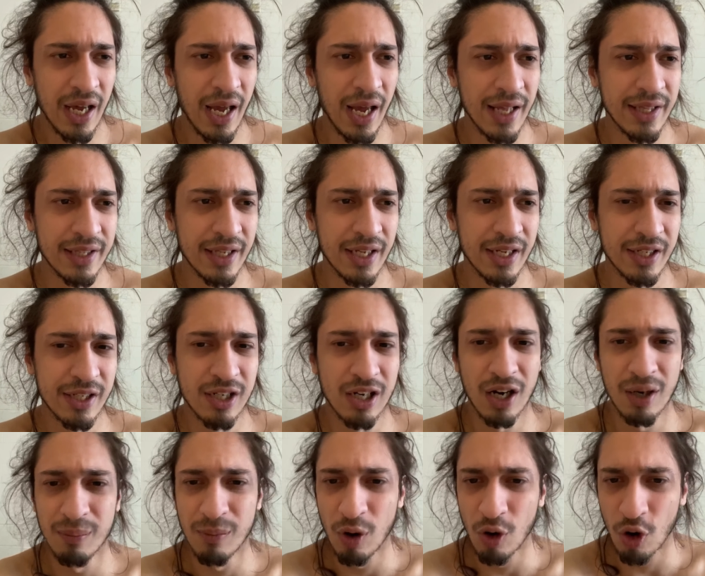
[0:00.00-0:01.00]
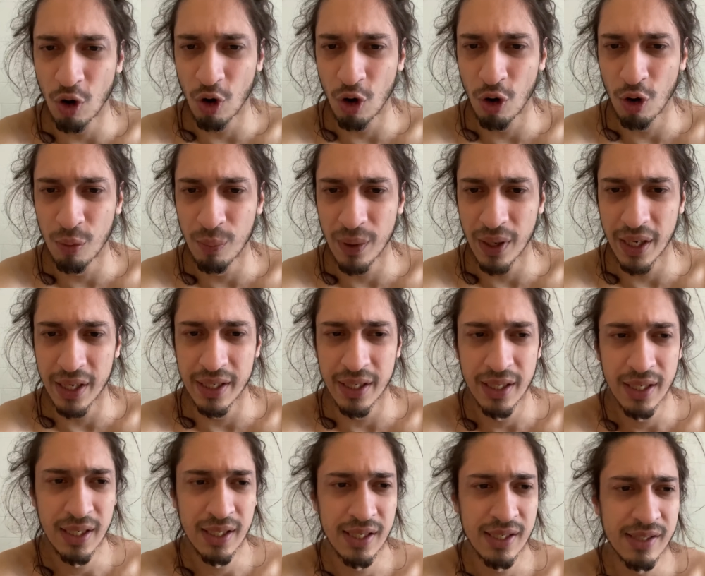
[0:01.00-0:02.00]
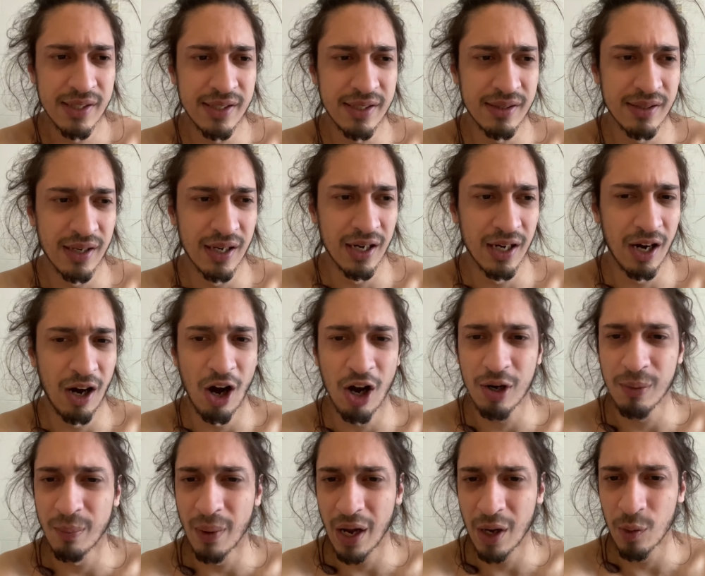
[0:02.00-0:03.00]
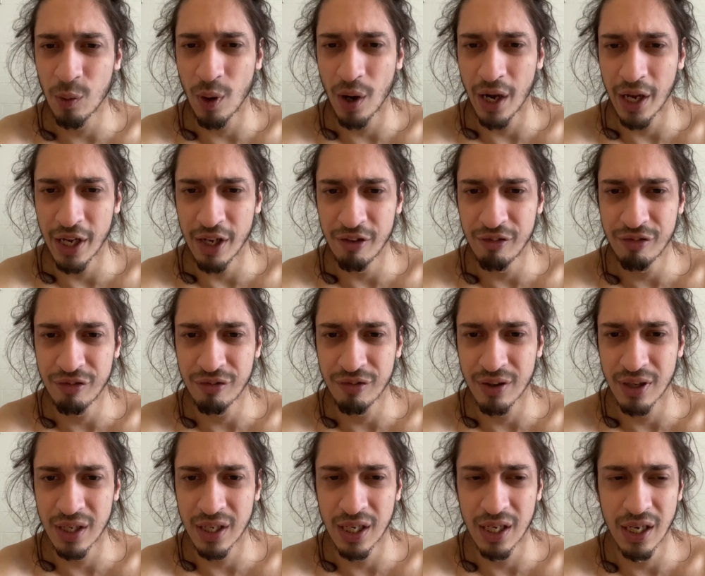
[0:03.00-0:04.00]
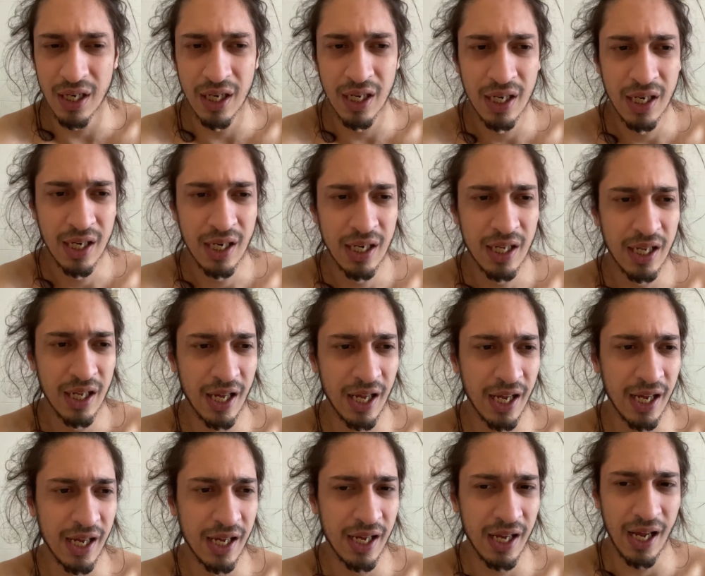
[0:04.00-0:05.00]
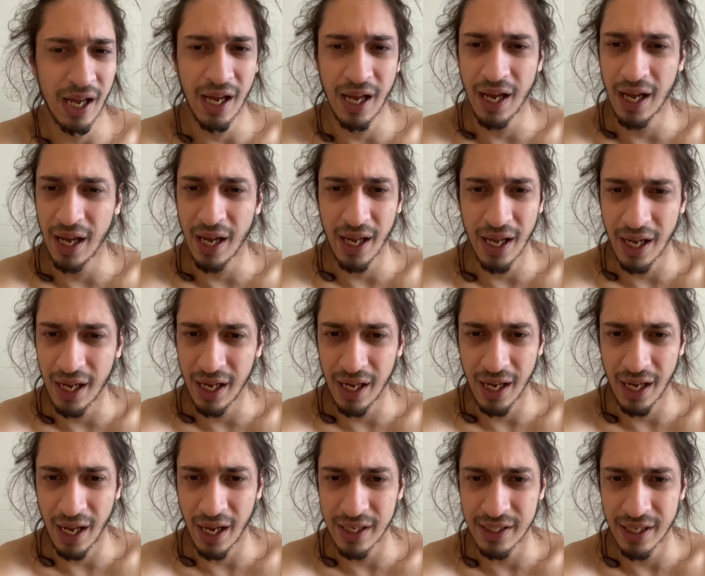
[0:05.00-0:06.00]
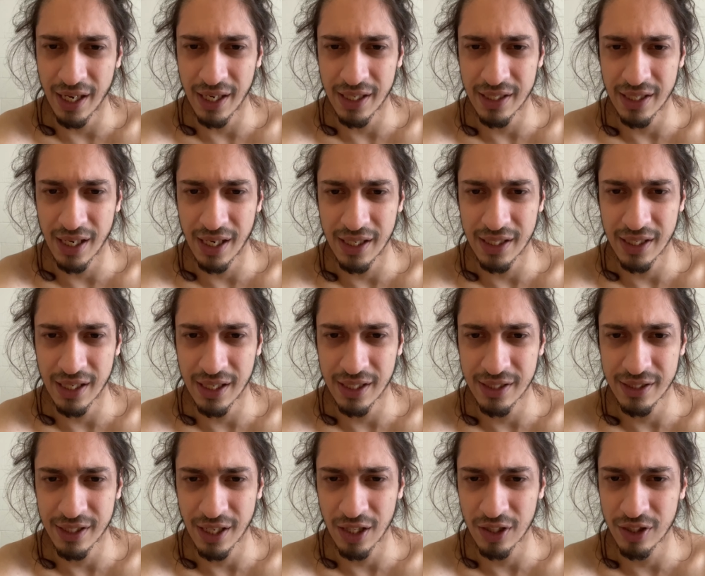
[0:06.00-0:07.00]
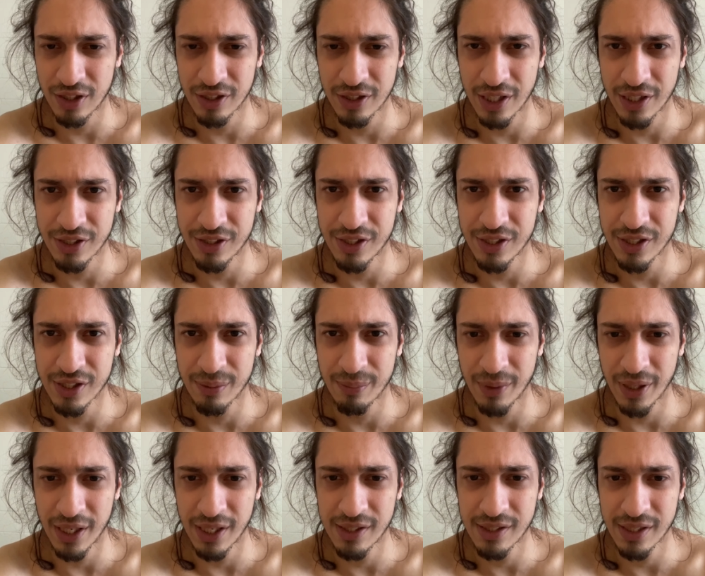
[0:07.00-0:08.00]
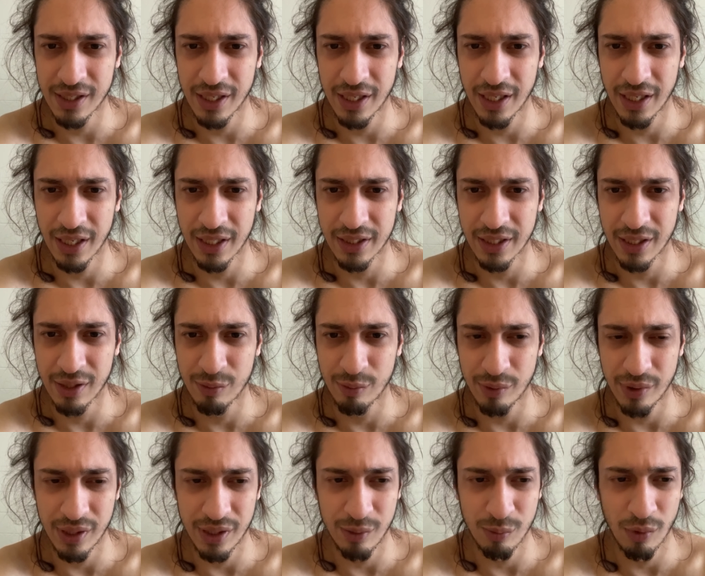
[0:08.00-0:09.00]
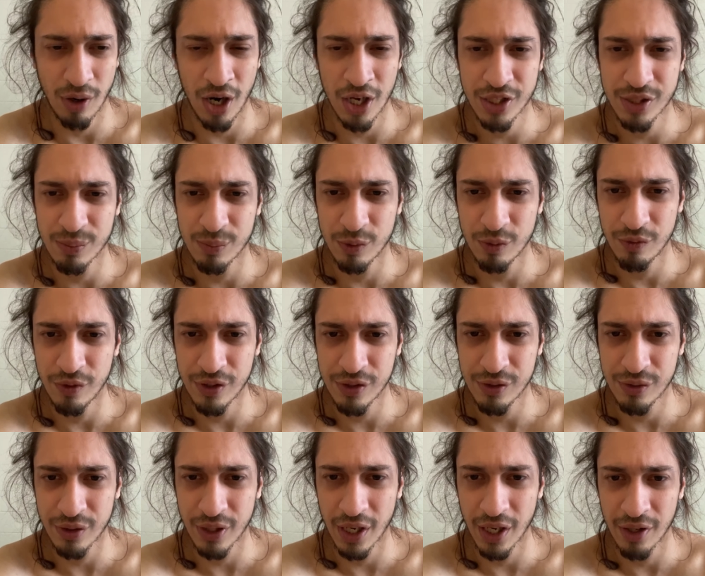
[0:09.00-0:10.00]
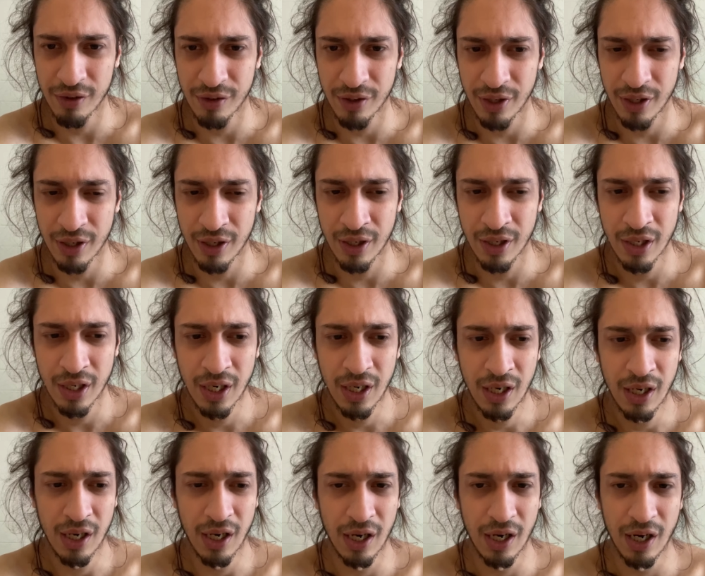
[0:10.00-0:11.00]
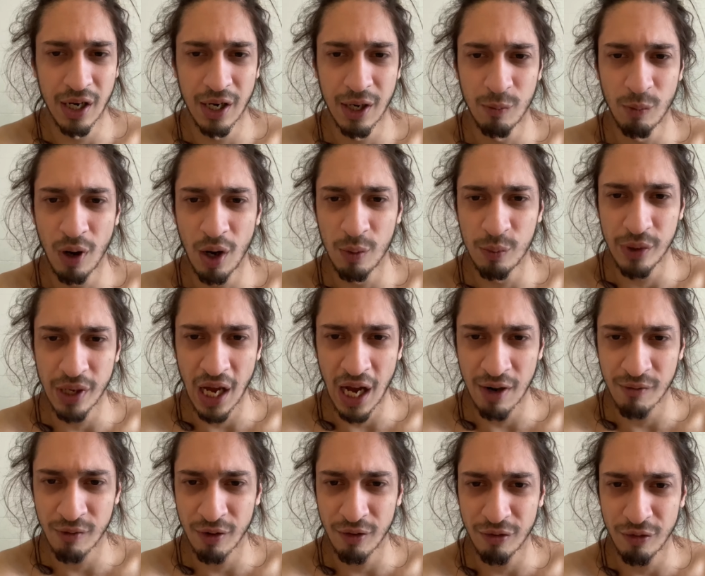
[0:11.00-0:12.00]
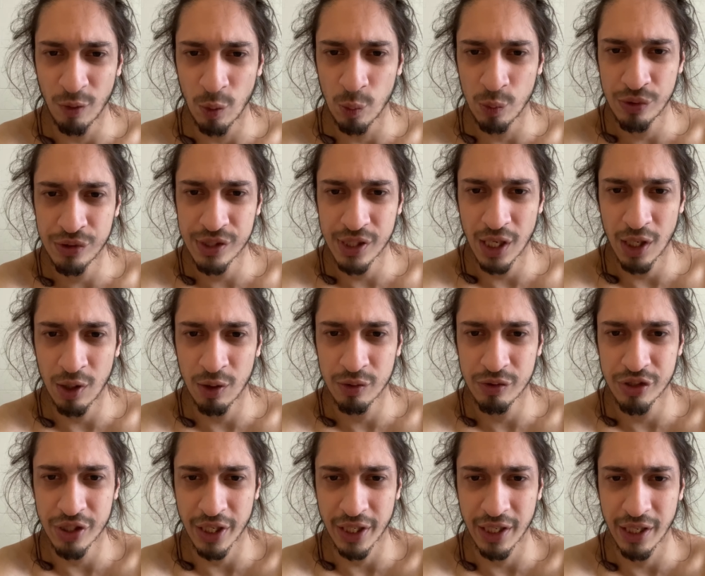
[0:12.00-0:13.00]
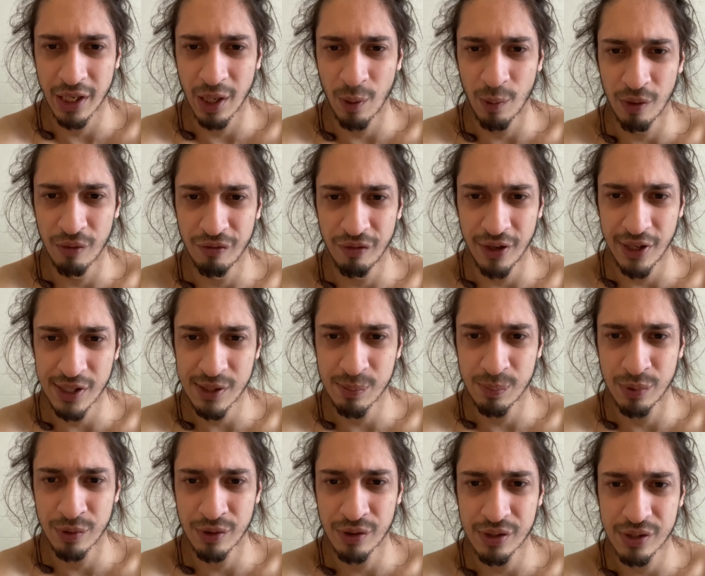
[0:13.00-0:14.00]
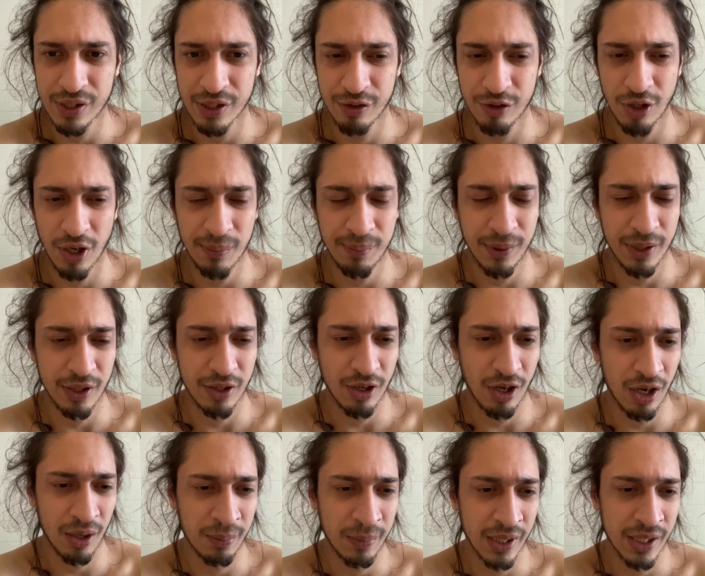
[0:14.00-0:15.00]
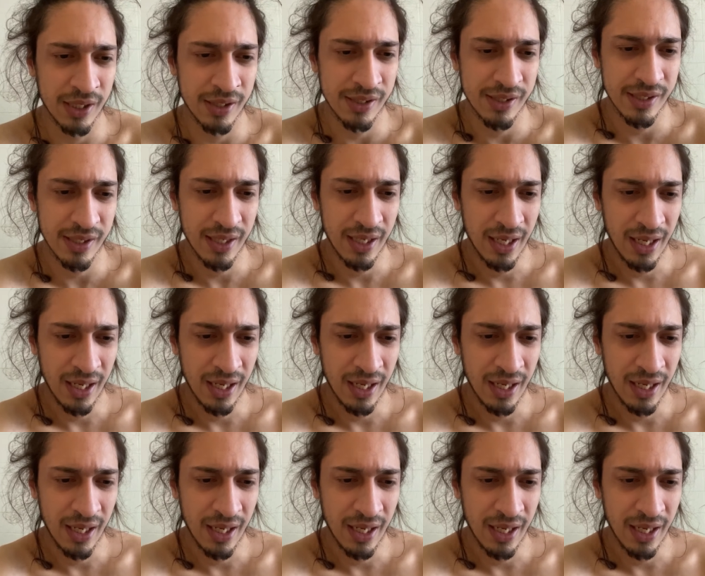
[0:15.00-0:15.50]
and then come home and uh, hug my wife uh, and, and, and, and tell her that she's amazing. And then we watch movies together uh, while we have our phones out, checking our Facebooks and dropping comments.